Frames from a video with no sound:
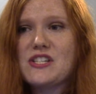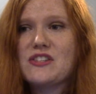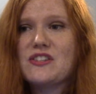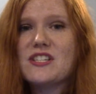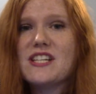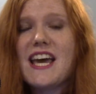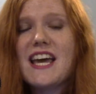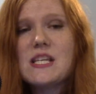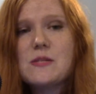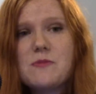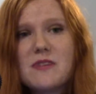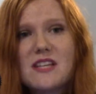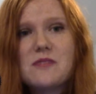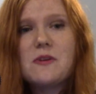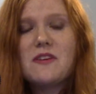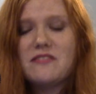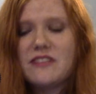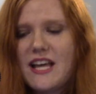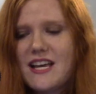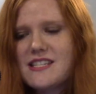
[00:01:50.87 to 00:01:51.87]
in their day is because we
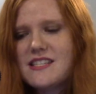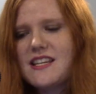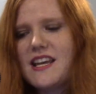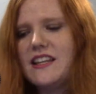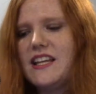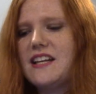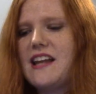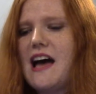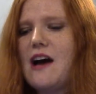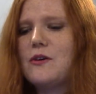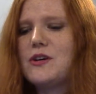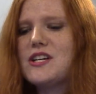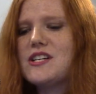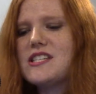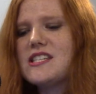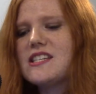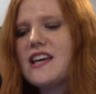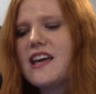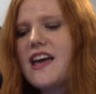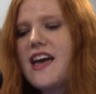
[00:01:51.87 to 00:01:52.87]
have less daylight
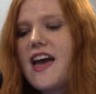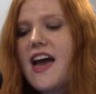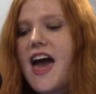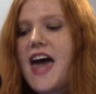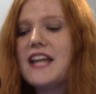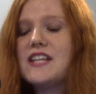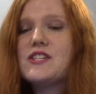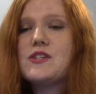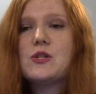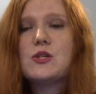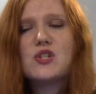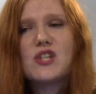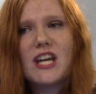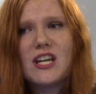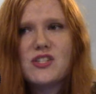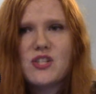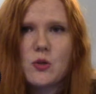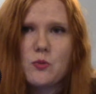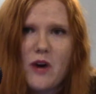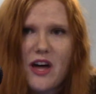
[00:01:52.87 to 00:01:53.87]
hours, and it's due to
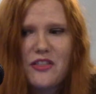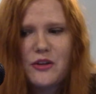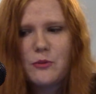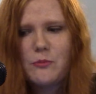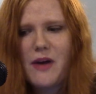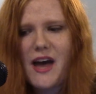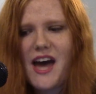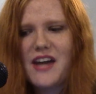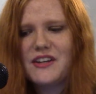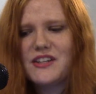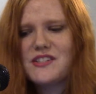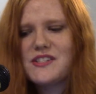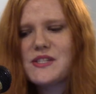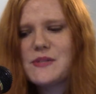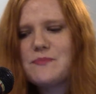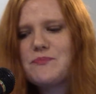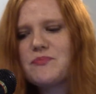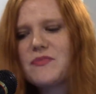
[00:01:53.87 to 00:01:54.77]
changing weather and patterns.